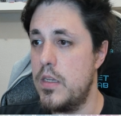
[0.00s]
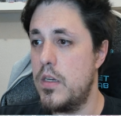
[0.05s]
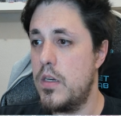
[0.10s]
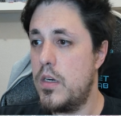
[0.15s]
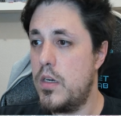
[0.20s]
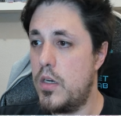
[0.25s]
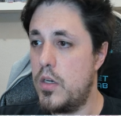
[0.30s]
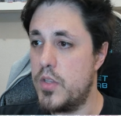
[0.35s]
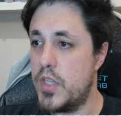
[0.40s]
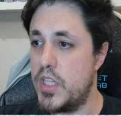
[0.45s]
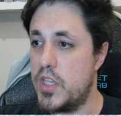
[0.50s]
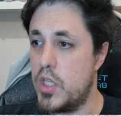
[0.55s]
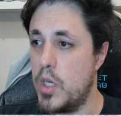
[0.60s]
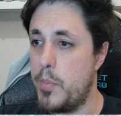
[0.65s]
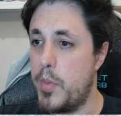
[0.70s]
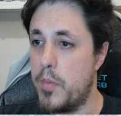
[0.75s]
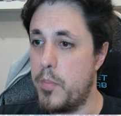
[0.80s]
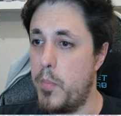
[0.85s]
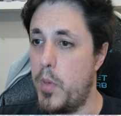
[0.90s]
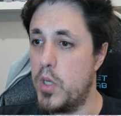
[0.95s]
on the
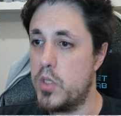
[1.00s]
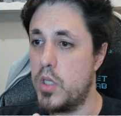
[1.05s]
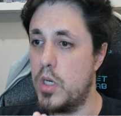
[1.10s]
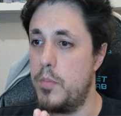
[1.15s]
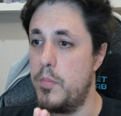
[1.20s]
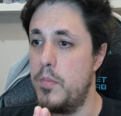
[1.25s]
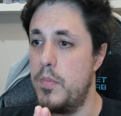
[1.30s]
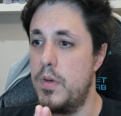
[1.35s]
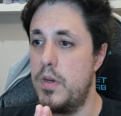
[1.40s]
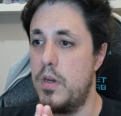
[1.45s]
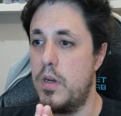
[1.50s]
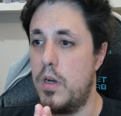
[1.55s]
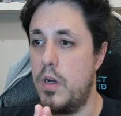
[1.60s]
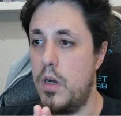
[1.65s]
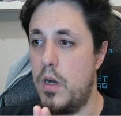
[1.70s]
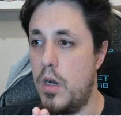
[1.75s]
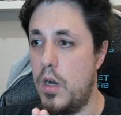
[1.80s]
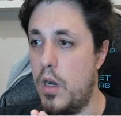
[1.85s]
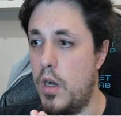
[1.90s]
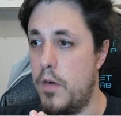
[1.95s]
top or bottom
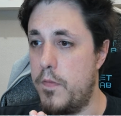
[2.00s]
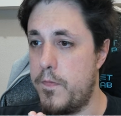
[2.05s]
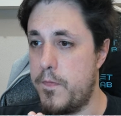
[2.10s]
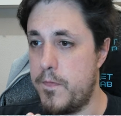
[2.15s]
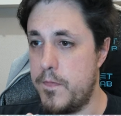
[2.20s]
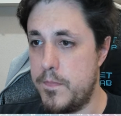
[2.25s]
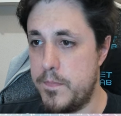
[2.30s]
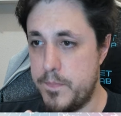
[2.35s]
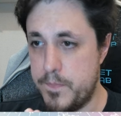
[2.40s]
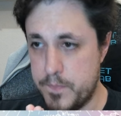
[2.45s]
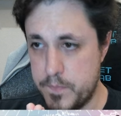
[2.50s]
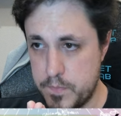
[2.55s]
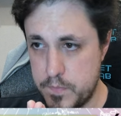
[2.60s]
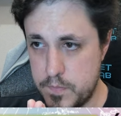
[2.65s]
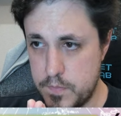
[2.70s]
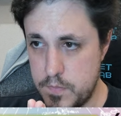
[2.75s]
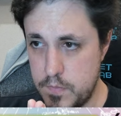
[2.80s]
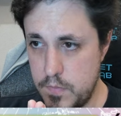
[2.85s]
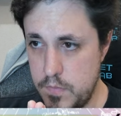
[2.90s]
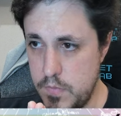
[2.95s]
of
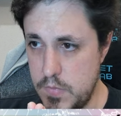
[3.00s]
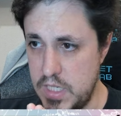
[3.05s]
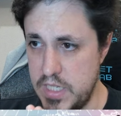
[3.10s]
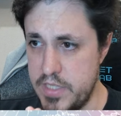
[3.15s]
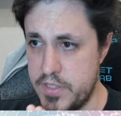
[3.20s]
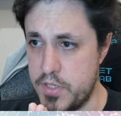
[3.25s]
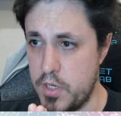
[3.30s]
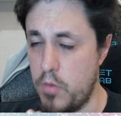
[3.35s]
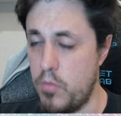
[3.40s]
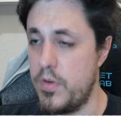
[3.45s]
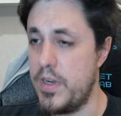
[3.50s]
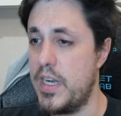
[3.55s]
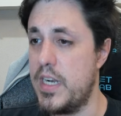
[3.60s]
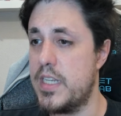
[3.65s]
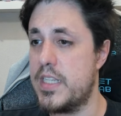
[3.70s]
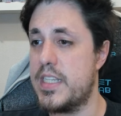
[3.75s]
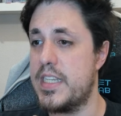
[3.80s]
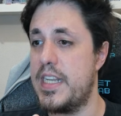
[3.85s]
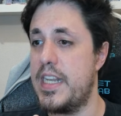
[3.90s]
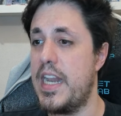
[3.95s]
its
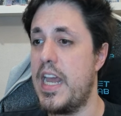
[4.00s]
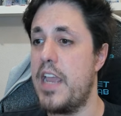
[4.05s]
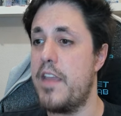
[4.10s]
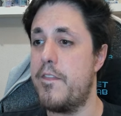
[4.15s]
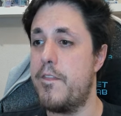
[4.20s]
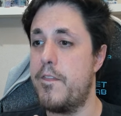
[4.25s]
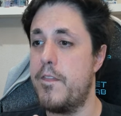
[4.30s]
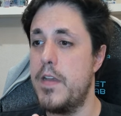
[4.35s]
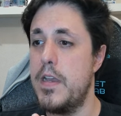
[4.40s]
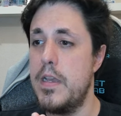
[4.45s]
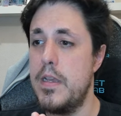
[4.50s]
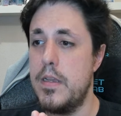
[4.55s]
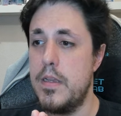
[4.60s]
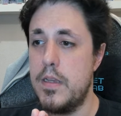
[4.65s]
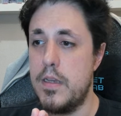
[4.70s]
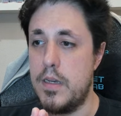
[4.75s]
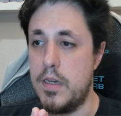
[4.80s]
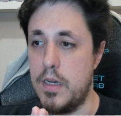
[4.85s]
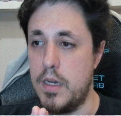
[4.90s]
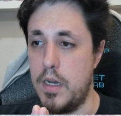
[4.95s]
owner's life
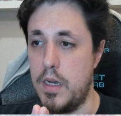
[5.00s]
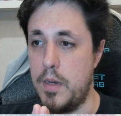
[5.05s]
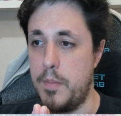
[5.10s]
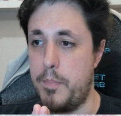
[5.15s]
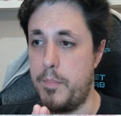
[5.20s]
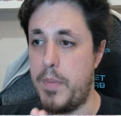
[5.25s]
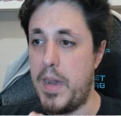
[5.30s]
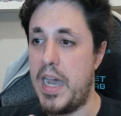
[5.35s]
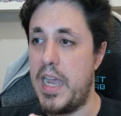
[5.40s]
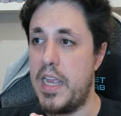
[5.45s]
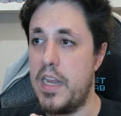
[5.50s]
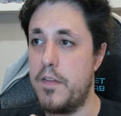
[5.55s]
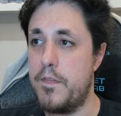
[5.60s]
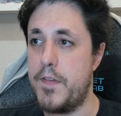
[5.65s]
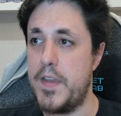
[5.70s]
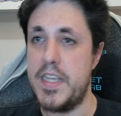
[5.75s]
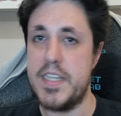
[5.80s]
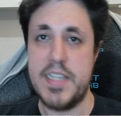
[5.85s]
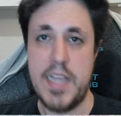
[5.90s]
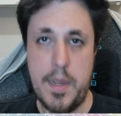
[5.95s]
pile
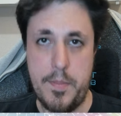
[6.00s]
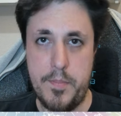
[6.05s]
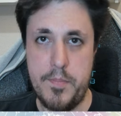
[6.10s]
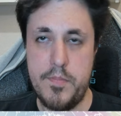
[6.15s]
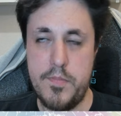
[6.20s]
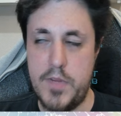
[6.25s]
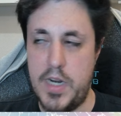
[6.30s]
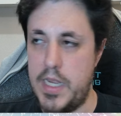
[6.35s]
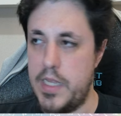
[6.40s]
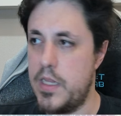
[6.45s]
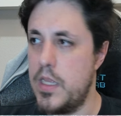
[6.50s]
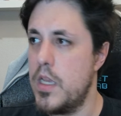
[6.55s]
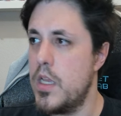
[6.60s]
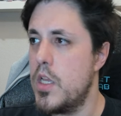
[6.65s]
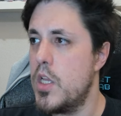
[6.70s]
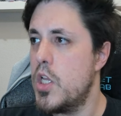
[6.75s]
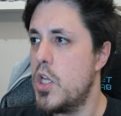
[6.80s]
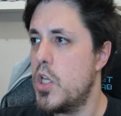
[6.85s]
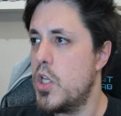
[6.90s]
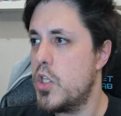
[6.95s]
face up, right?
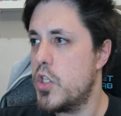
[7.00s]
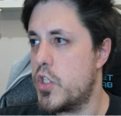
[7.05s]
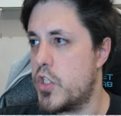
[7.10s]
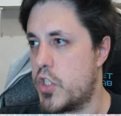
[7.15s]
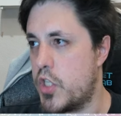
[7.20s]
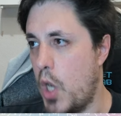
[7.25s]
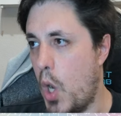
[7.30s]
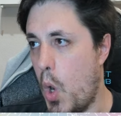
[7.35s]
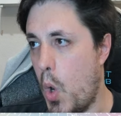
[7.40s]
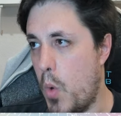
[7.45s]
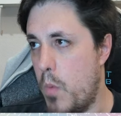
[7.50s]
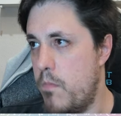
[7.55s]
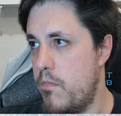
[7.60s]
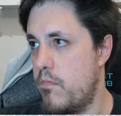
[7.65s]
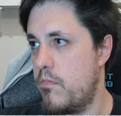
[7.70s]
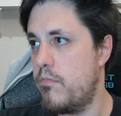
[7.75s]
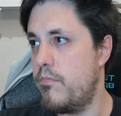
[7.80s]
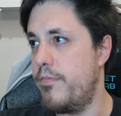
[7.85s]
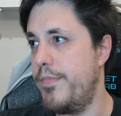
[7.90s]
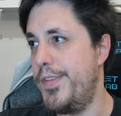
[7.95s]
So
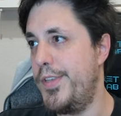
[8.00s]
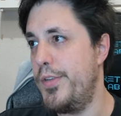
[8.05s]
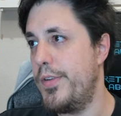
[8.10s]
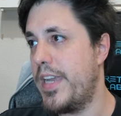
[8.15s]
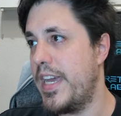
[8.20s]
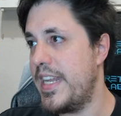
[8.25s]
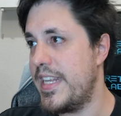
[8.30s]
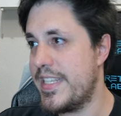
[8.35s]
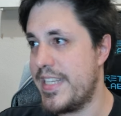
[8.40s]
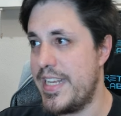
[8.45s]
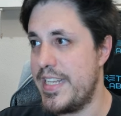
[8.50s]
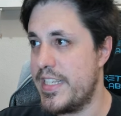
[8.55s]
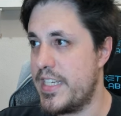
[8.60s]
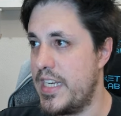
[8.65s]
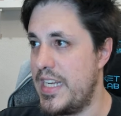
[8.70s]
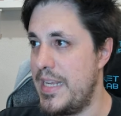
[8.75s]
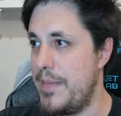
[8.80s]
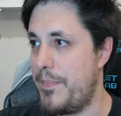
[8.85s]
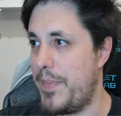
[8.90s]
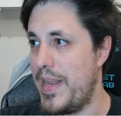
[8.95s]
you can
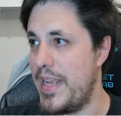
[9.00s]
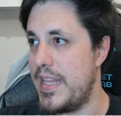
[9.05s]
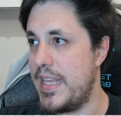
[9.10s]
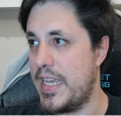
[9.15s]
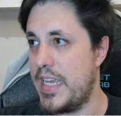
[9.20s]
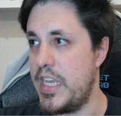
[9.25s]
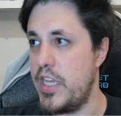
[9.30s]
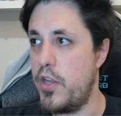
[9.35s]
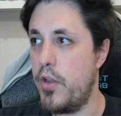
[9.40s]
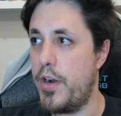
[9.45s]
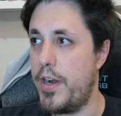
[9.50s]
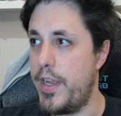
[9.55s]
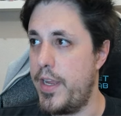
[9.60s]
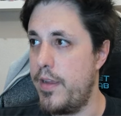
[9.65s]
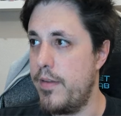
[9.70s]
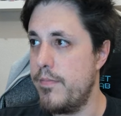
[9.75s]
essentially play the Hiyori,